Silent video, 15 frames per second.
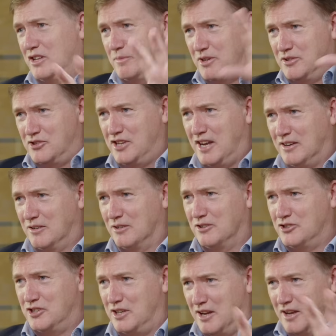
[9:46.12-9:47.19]
the most
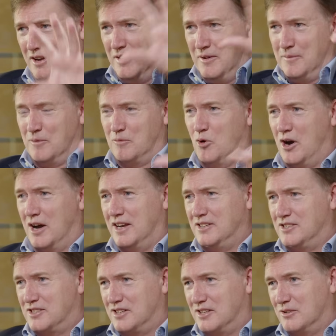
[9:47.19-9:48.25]

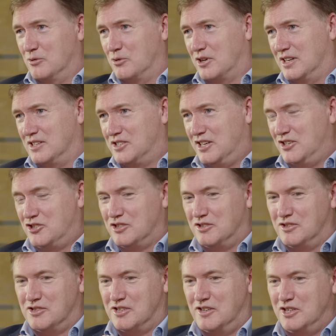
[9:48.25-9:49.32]
technology-wise
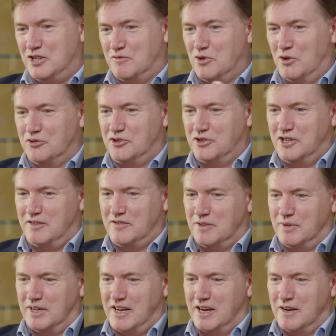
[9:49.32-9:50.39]
organisations, and then you've got to give
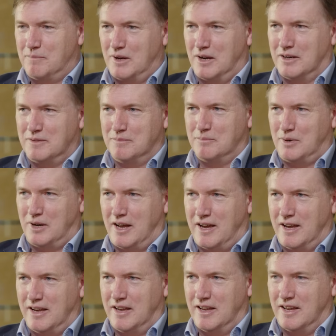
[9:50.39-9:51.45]
them, again, a
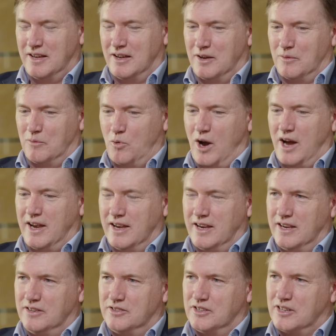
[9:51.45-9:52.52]
plug-and-play
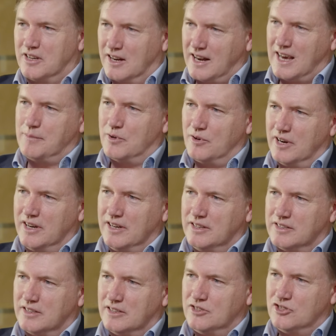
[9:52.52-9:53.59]
way to
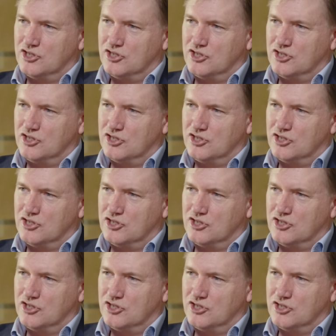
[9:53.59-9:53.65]
collaborate and